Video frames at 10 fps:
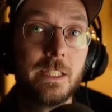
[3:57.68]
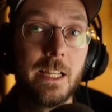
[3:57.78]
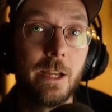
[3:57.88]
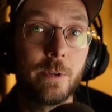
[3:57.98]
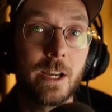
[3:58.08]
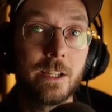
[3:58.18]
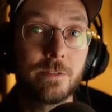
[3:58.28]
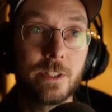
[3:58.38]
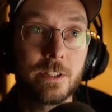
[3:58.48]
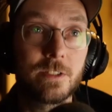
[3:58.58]
And we kind of
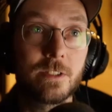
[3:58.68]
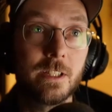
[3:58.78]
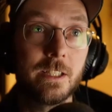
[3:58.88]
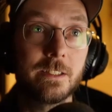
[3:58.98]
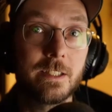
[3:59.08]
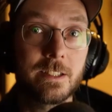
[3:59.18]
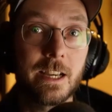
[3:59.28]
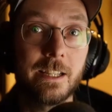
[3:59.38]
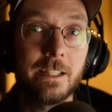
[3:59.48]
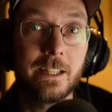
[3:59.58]
just
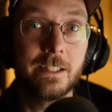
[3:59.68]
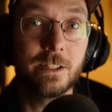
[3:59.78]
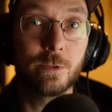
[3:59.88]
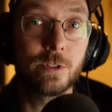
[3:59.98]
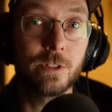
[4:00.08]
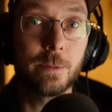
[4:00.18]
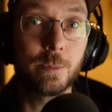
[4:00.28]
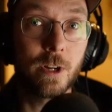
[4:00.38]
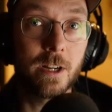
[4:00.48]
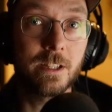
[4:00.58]
decided that this was our
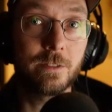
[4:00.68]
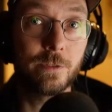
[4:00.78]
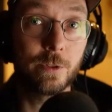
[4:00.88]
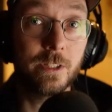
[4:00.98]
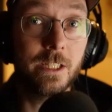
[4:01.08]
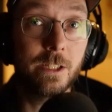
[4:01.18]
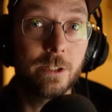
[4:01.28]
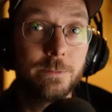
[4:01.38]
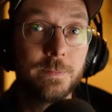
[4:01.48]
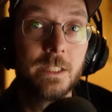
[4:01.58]
project for
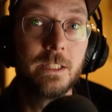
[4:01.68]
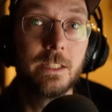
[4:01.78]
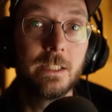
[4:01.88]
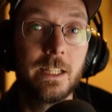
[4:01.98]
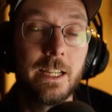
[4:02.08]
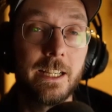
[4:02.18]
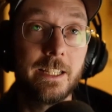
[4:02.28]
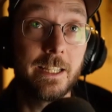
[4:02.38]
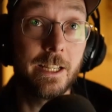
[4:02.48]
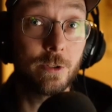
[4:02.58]
Deco
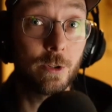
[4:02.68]
and entered